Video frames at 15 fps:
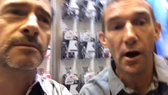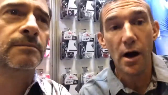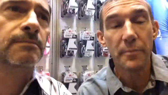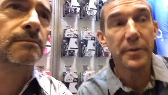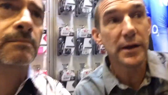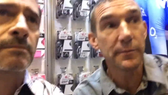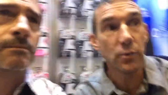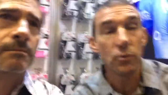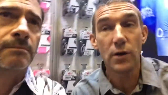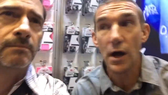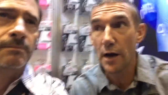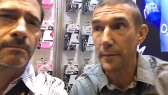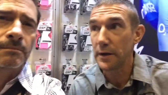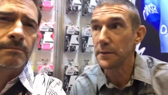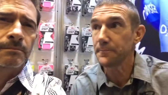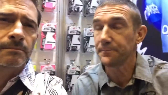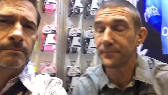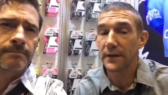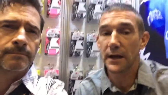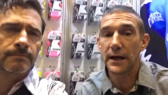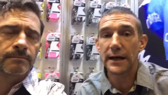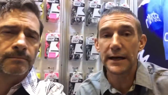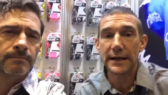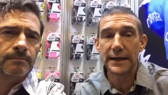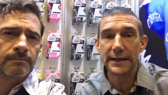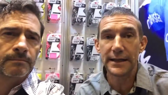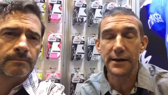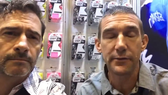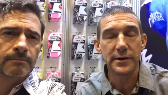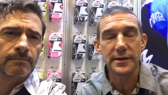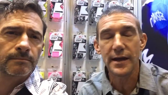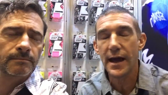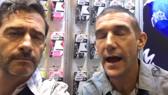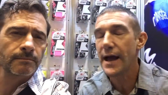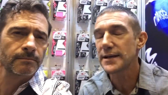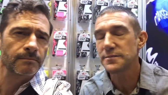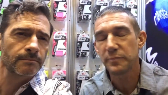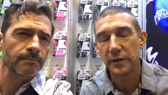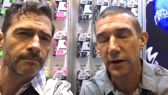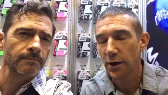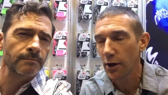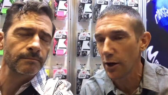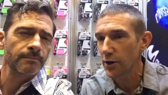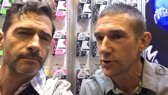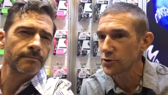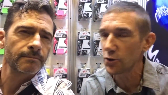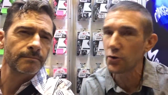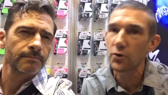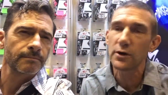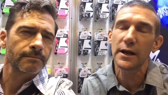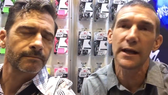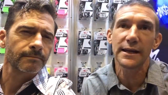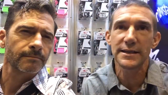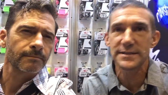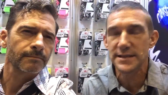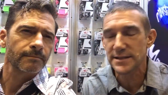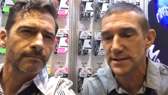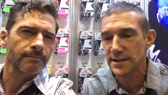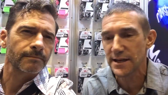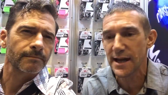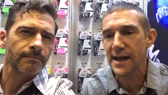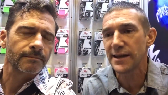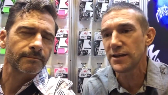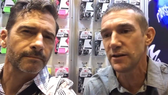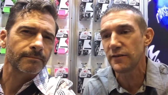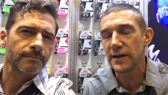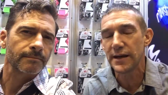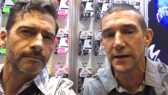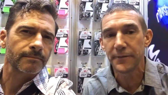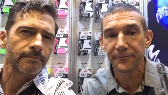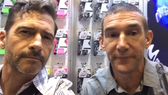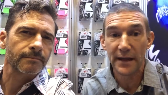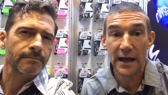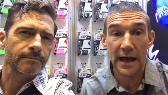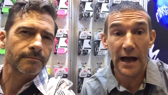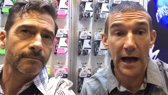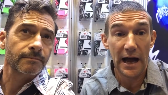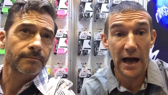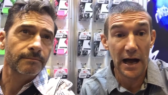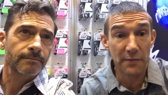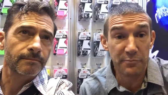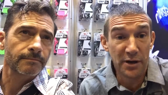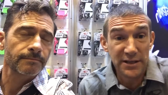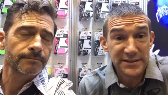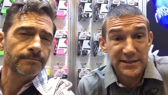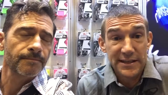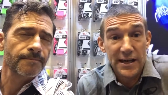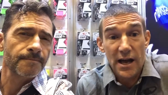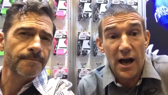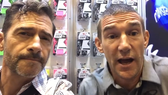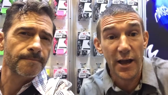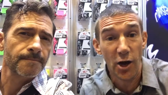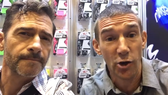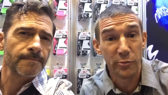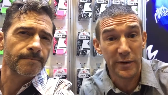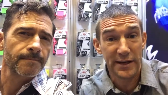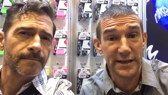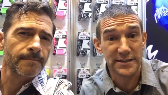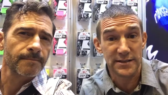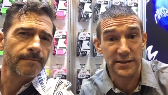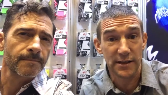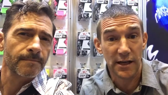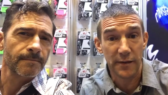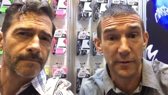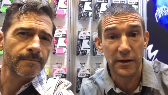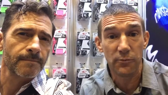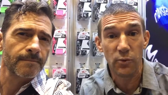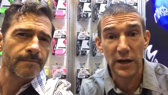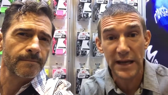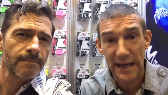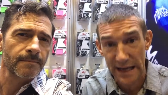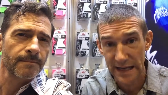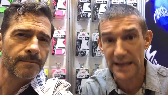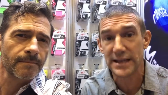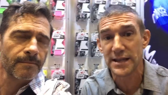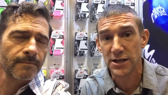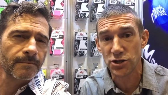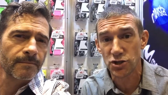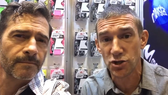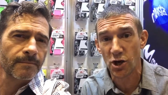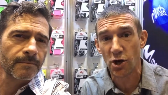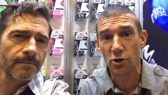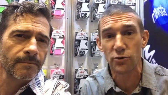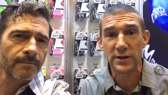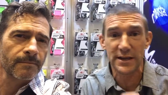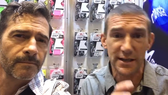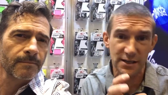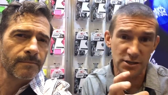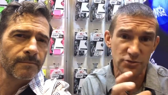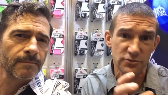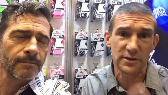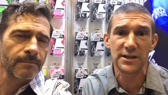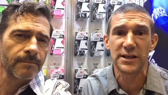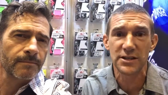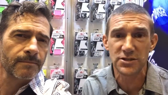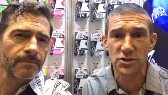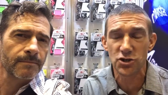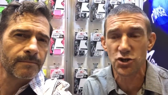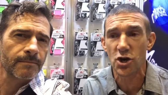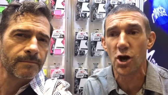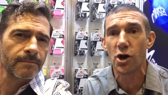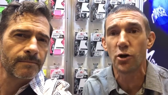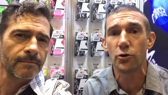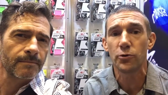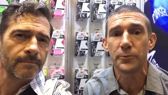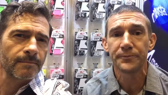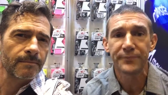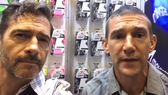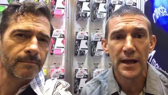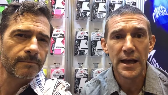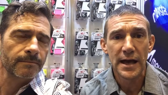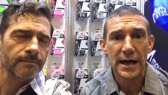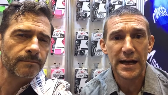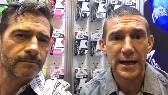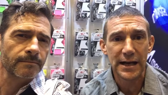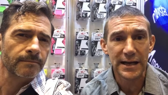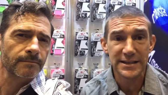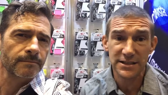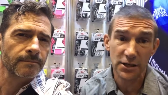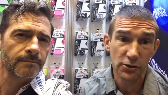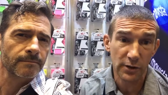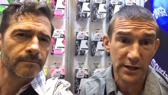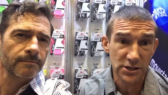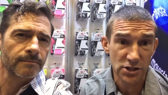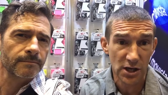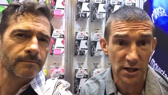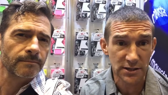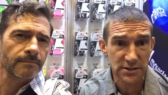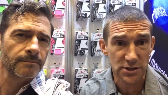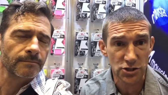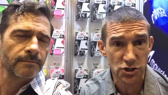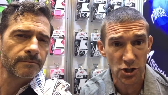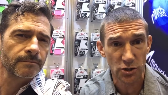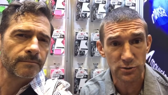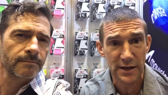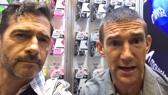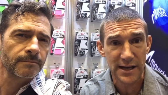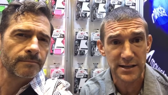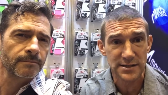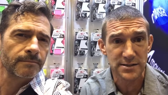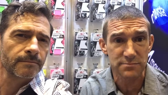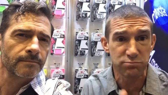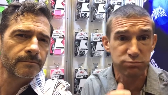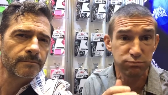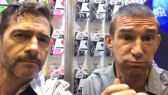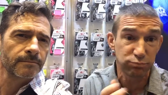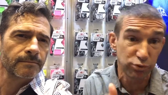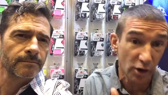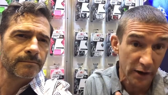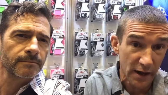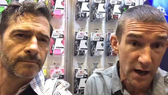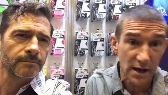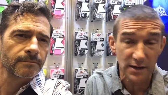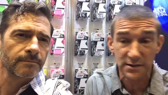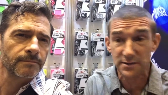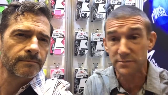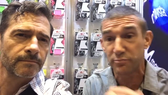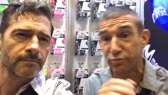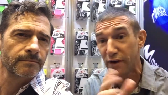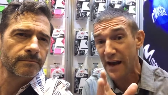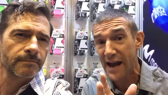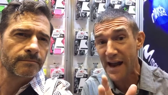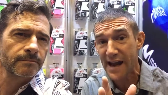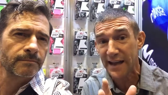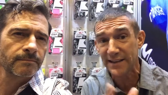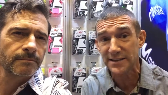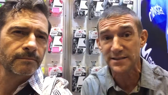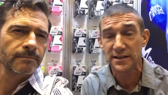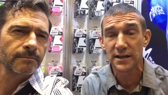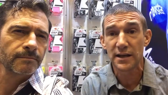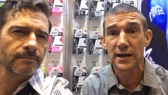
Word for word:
Speaker 1: are people coming. Uh, there there has been a lot of talk like, is this the end of it? Personally, I hope it isn't. I mean, we need this show. The industry needs the show. Uh, it's a great chance to showcase products, brands,